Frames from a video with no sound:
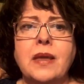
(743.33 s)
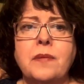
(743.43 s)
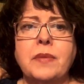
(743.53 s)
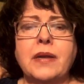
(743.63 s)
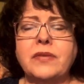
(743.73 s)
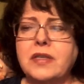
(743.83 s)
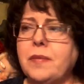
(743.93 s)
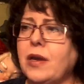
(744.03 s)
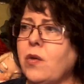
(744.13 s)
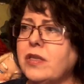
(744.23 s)
but every time
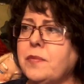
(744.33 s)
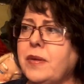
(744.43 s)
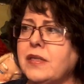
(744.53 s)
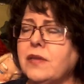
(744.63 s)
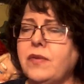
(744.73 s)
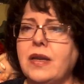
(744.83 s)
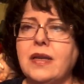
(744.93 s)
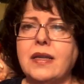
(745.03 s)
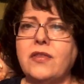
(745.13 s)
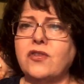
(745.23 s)
I go out to
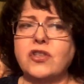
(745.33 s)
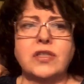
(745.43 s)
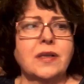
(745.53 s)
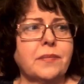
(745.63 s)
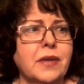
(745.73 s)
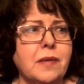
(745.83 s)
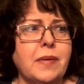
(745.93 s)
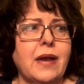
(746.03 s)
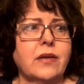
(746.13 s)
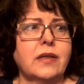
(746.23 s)
Pennsylvania, there's just something
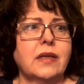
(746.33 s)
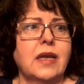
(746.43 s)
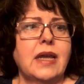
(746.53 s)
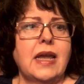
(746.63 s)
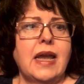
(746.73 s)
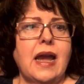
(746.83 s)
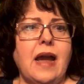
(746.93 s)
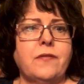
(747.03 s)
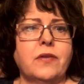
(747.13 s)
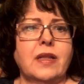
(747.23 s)
about it. I
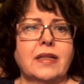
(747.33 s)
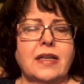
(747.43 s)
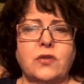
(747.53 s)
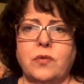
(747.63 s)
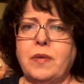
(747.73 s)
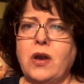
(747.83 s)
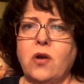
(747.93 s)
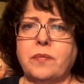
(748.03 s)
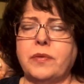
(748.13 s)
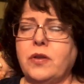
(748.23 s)
feel like that's where my
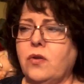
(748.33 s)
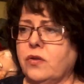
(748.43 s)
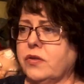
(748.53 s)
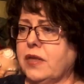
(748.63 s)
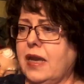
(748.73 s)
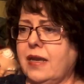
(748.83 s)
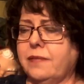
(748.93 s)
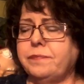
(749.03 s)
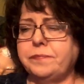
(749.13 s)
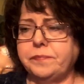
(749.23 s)
heart belongs.
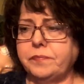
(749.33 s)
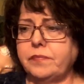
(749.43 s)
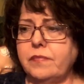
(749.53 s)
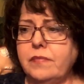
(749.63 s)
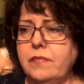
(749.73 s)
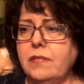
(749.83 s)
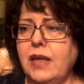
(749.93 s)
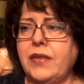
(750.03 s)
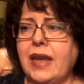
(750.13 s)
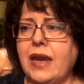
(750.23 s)
And
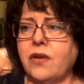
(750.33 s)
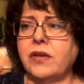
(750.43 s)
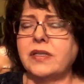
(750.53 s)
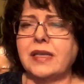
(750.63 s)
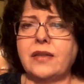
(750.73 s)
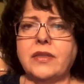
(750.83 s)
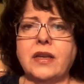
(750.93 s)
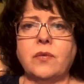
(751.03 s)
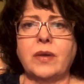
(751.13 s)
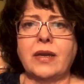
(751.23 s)
the areas out
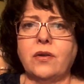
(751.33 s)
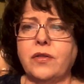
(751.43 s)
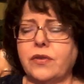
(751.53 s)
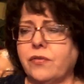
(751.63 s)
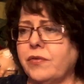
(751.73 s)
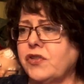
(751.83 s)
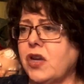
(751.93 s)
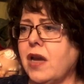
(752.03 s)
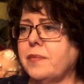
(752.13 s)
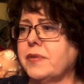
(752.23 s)
there, we had all the thrift
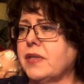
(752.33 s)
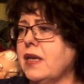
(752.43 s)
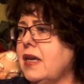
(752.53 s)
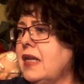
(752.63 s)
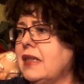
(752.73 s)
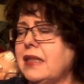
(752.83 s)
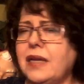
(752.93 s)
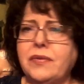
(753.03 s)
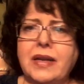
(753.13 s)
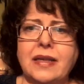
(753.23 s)
shops.
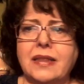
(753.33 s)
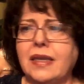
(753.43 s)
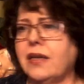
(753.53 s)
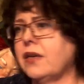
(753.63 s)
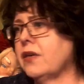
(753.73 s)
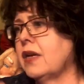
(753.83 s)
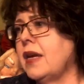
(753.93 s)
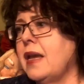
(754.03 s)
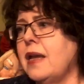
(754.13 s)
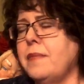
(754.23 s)
Love it out there.
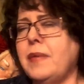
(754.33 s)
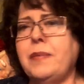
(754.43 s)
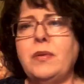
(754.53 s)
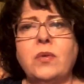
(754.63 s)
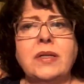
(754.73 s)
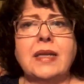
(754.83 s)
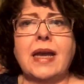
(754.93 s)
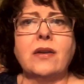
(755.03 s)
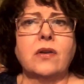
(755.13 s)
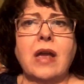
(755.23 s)
Maybe one day,
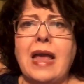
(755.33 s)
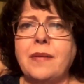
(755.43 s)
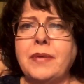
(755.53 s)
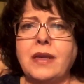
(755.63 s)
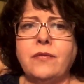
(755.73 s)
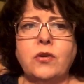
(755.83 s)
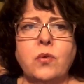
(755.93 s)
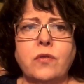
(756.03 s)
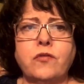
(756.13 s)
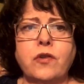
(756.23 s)
I don't know how many of you
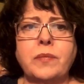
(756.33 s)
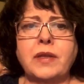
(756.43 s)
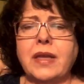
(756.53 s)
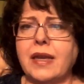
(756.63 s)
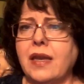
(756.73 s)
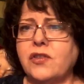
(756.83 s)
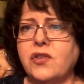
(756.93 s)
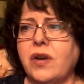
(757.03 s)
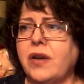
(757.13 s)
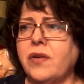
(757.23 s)
are from the
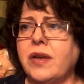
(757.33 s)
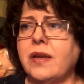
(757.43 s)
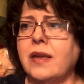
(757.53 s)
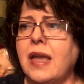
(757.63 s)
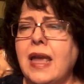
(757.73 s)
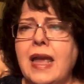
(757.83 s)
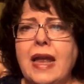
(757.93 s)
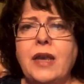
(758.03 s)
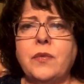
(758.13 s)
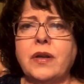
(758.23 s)
Lancaster area.
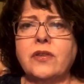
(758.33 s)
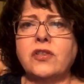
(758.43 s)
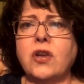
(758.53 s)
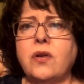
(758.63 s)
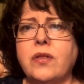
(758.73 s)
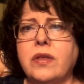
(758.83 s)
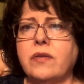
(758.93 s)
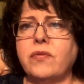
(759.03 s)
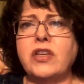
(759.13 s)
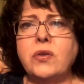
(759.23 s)
Anyone else go to
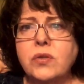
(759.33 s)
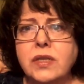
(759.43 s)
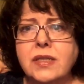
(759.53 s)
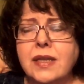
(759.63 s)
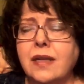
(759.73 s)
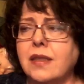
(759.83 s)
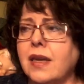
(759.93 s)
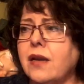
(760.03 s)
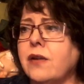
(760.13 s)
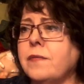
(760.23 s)
the Reuse-Its out
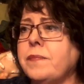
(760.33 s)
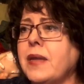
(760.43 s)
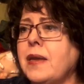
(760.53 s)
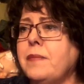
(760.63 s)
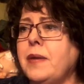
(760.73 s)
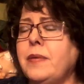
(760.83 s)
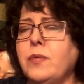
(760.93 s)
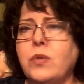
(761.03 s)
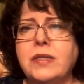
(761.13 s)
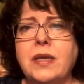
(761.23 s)
there? Maybe
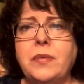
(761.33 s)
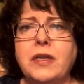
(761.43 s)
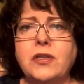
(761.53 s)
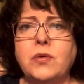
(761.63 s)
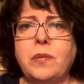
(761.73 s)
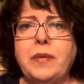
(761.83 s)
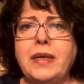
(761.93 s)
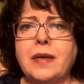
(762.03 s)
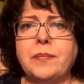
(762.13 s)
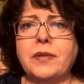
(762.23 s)
one day we could do a
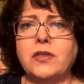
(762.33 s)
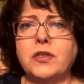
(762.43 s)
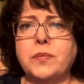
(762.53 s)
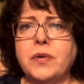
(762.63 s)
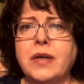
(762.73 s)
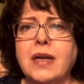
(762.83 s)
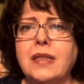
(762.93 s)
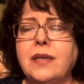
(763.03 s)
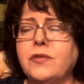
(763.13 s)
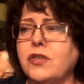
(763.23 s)
meetup in the spring. I'd
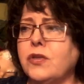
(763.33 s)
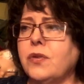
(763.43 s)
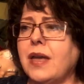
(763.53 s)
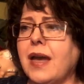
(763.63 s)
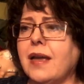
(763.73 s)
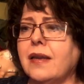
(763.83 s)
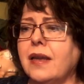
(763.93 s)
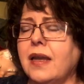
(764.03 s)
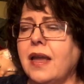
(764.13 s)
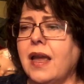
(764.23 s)
love to do that.
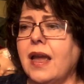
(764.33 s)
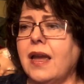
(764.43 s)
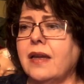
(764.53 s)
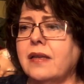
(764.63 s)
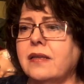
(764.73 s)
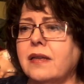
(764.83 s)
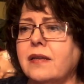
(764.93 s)
And